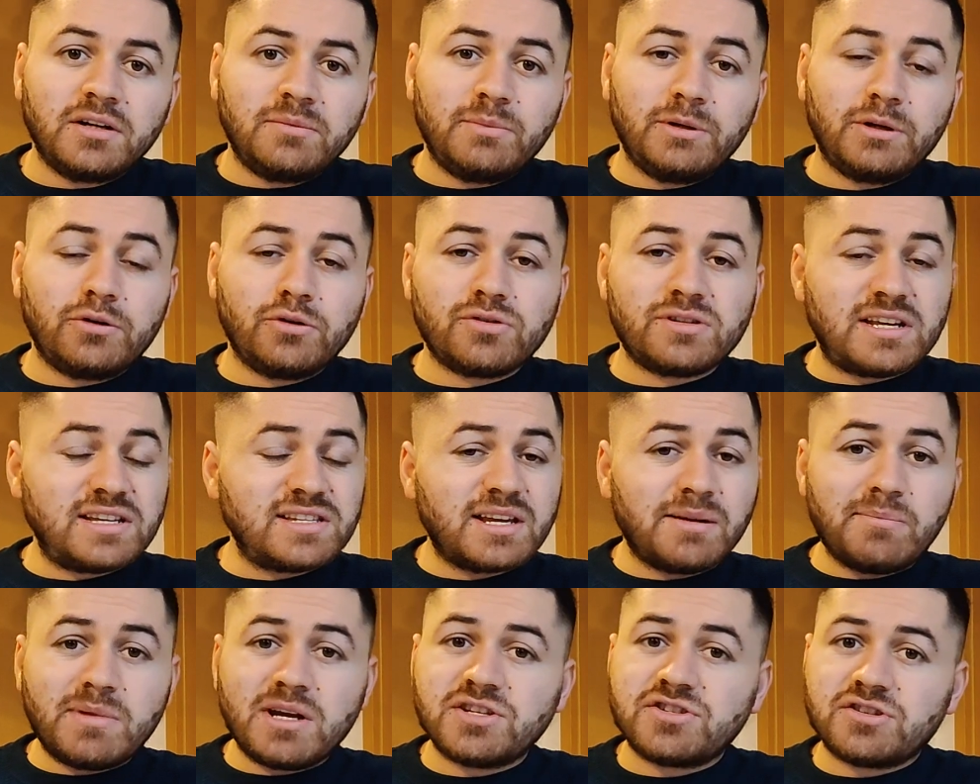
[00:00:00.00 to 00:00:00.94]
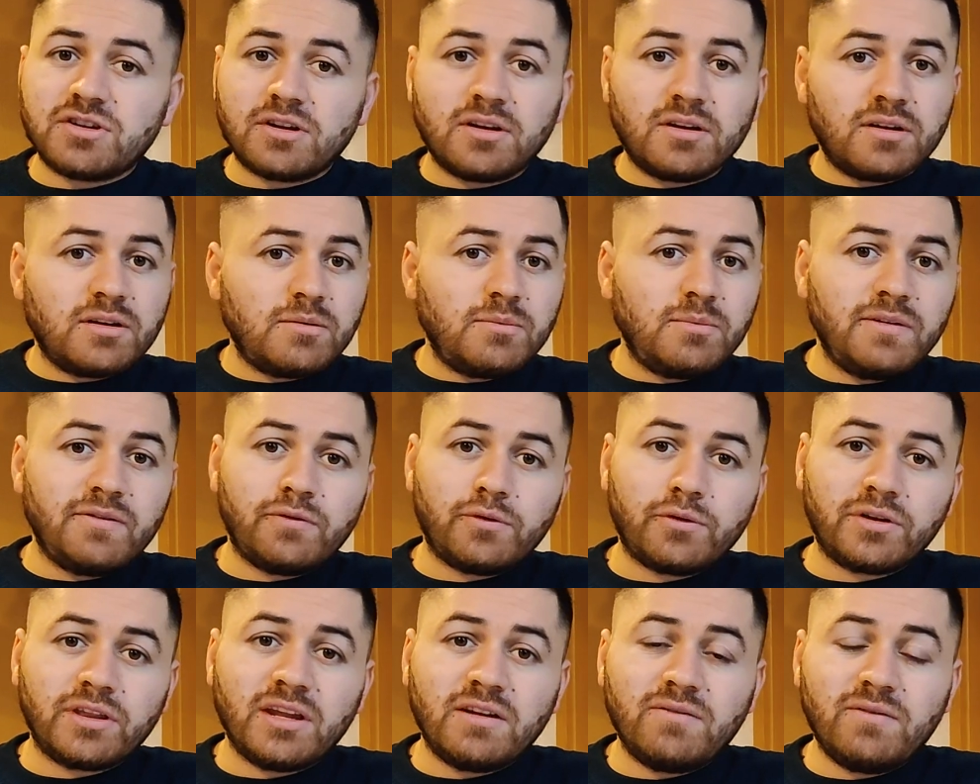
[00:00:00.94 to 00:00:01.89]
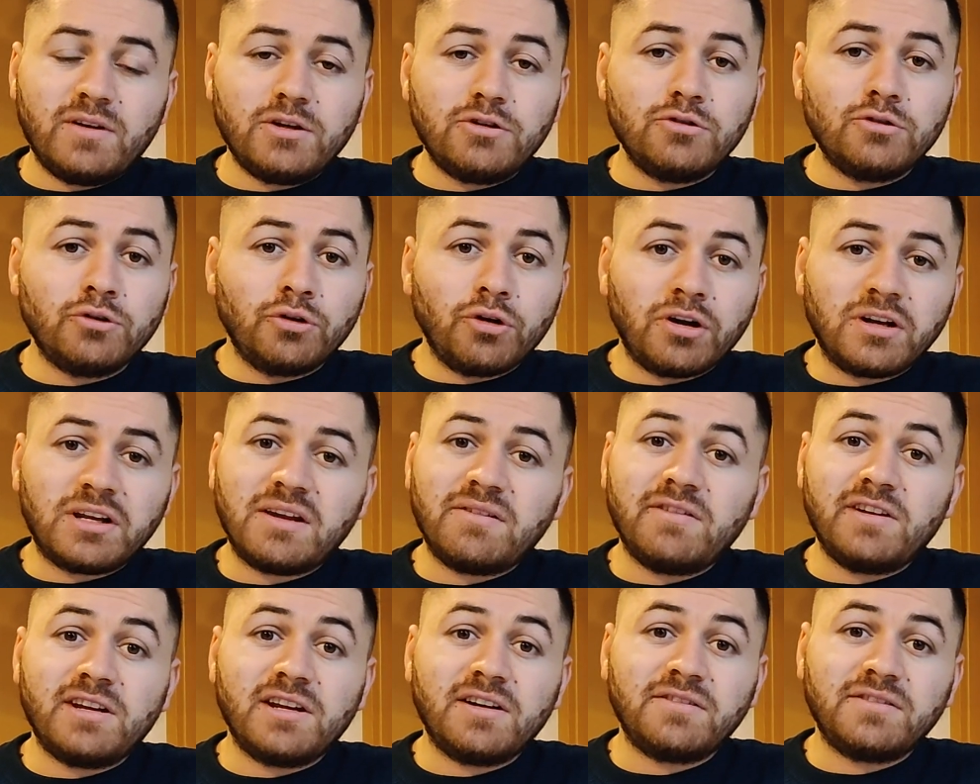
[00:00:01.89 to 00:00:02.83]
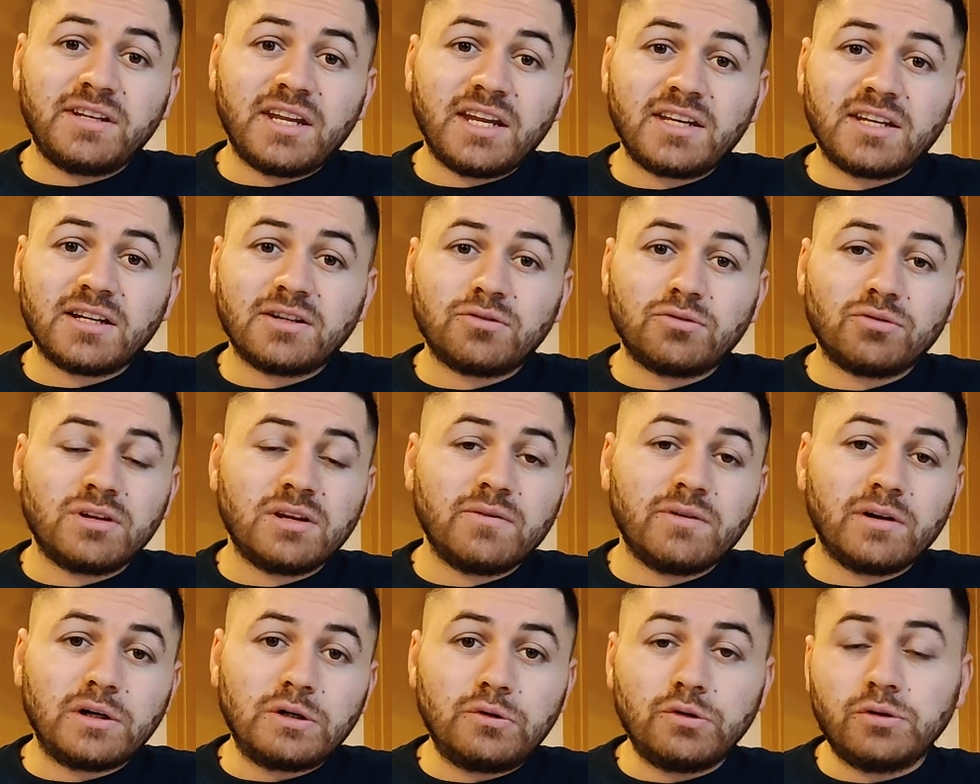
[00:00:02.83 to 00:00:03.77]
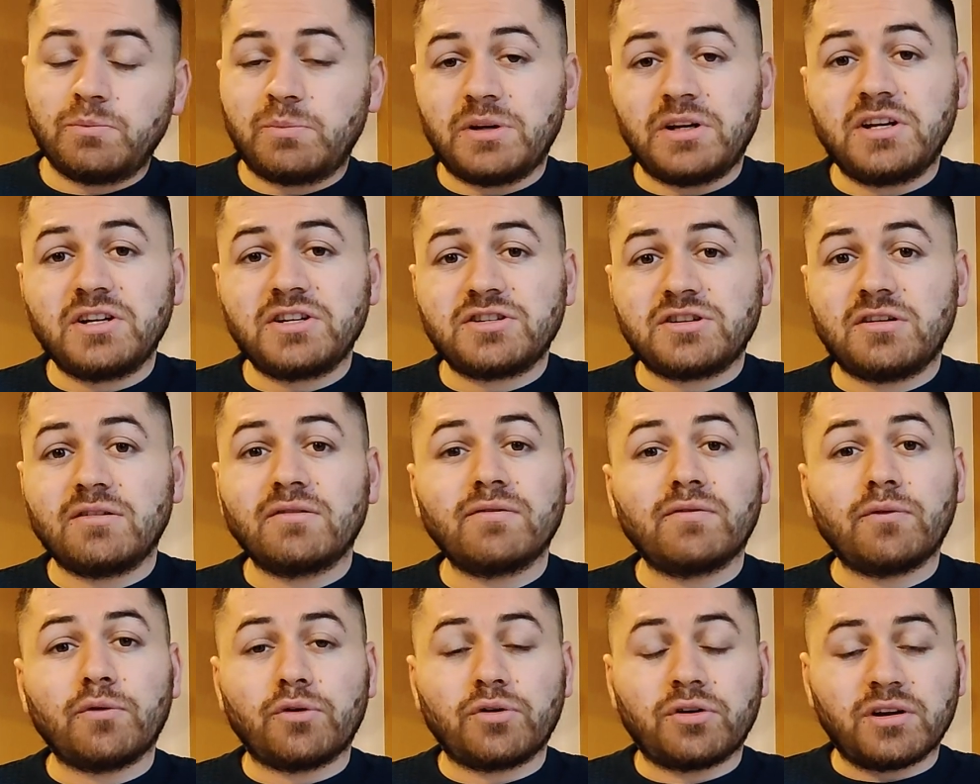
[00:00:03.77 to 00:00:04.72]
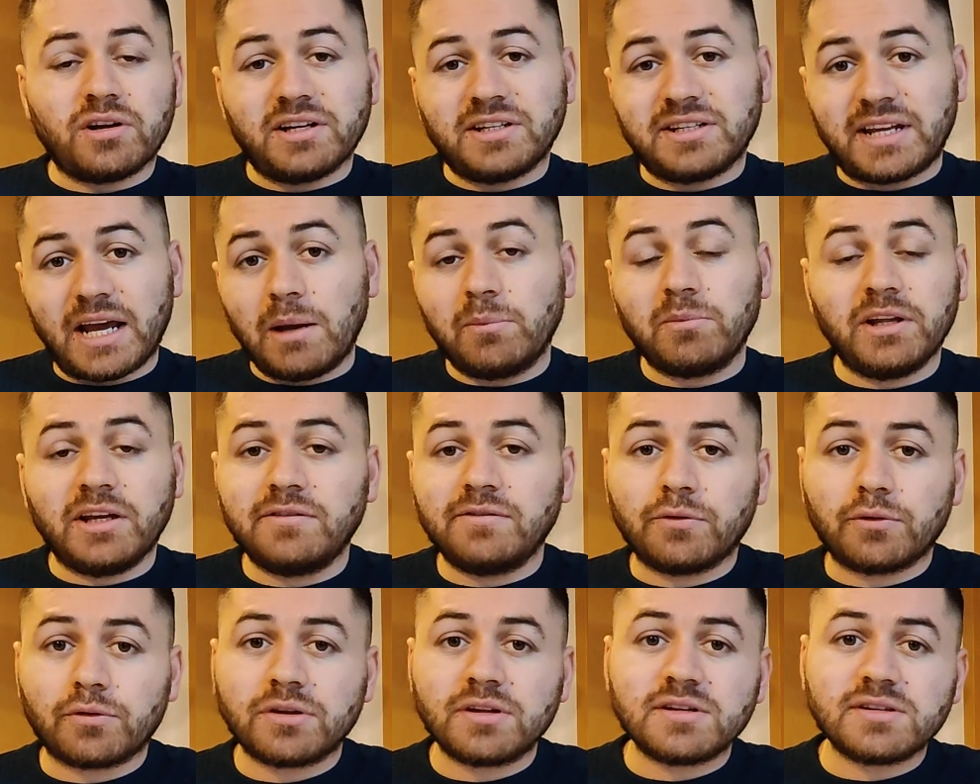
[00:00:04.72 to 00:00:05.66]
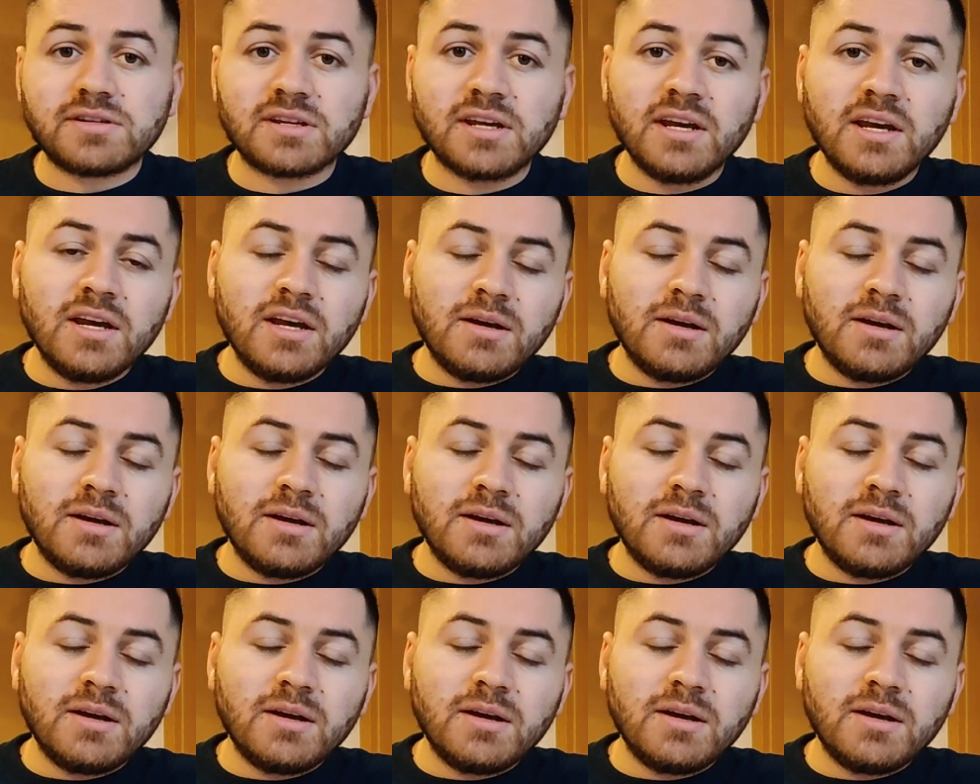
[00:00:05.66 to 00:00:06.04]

because as I mentioned before, that we do not have enough data to give a good prediction for a timeline for this.